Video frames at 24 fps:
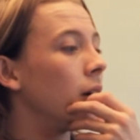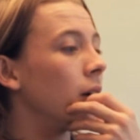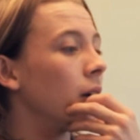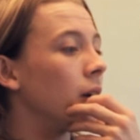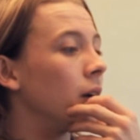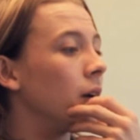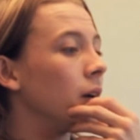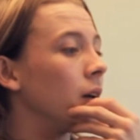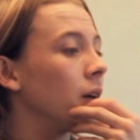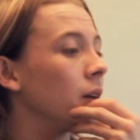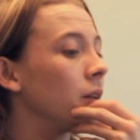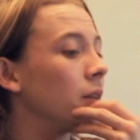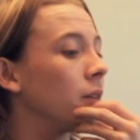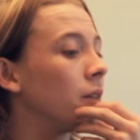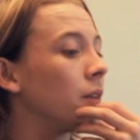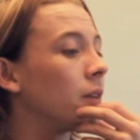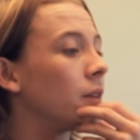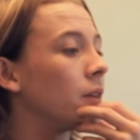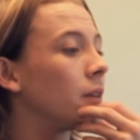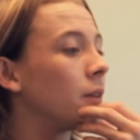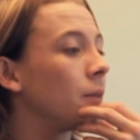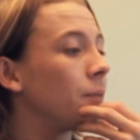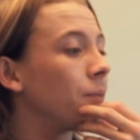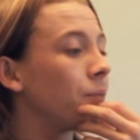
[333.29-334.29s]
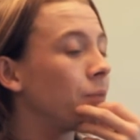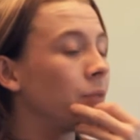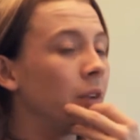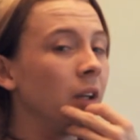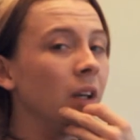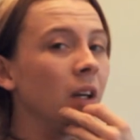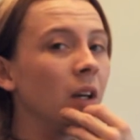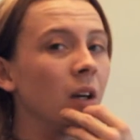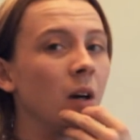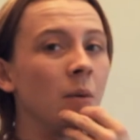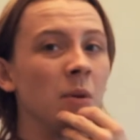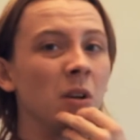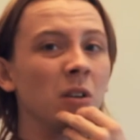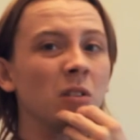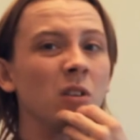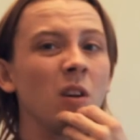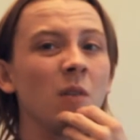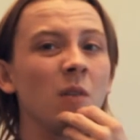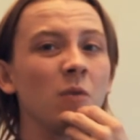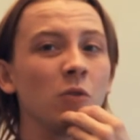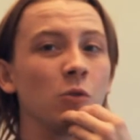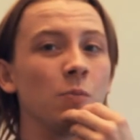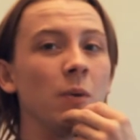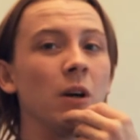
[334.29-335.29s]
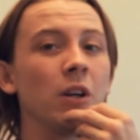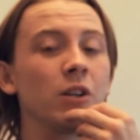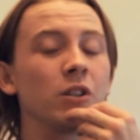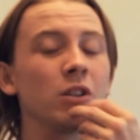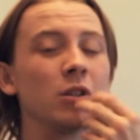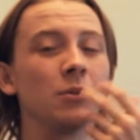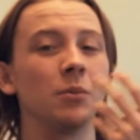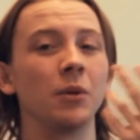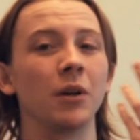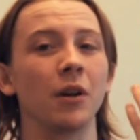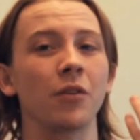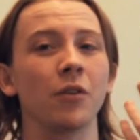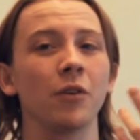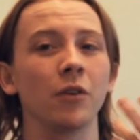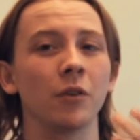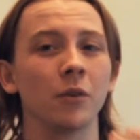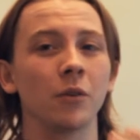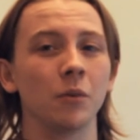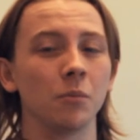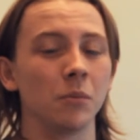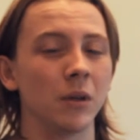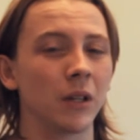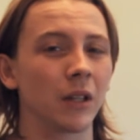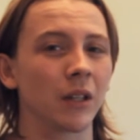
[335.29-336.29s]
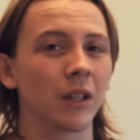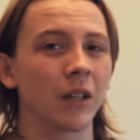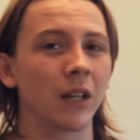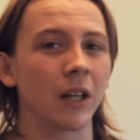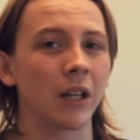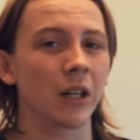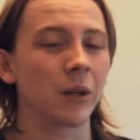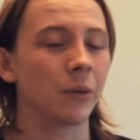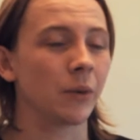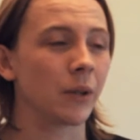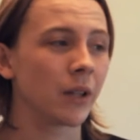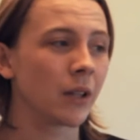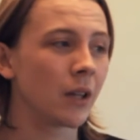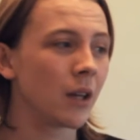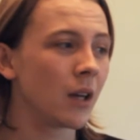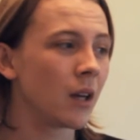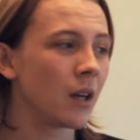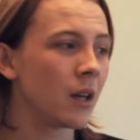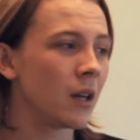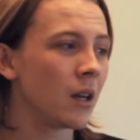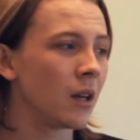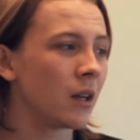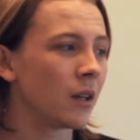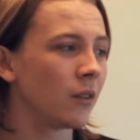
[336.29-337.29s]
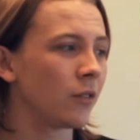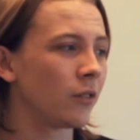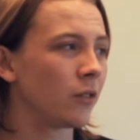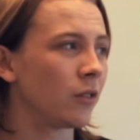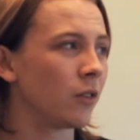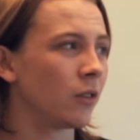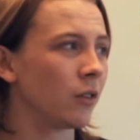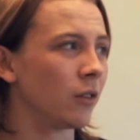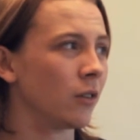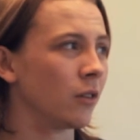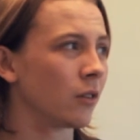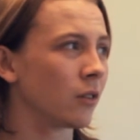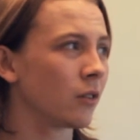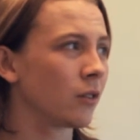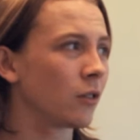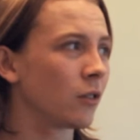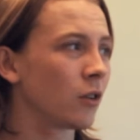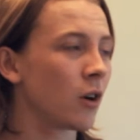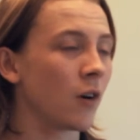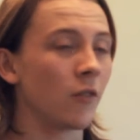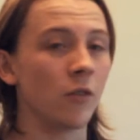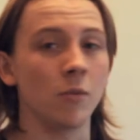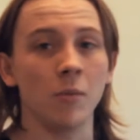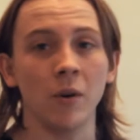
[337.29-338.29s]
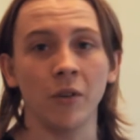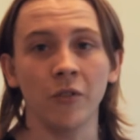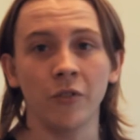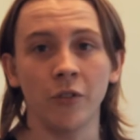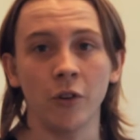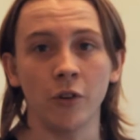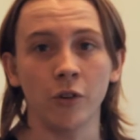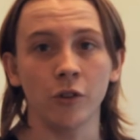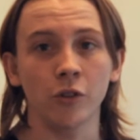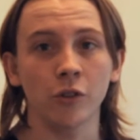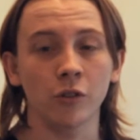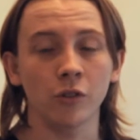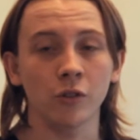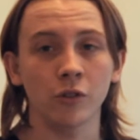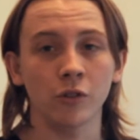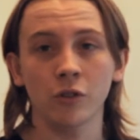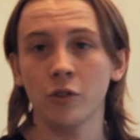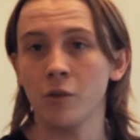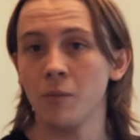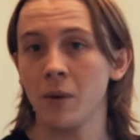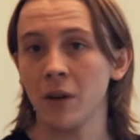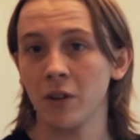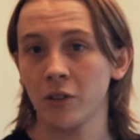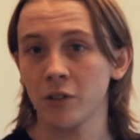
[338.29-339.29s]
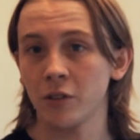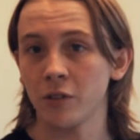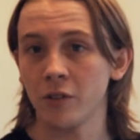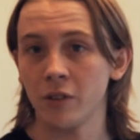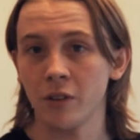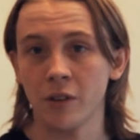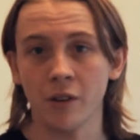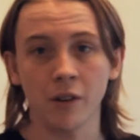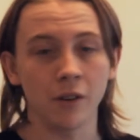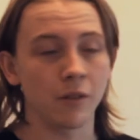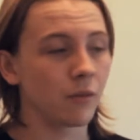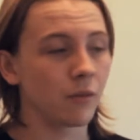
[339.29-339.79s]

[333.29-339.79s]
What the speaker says: And yeah, I mean, it's nothing special, but I thought I'd make it anyway to cover my first semester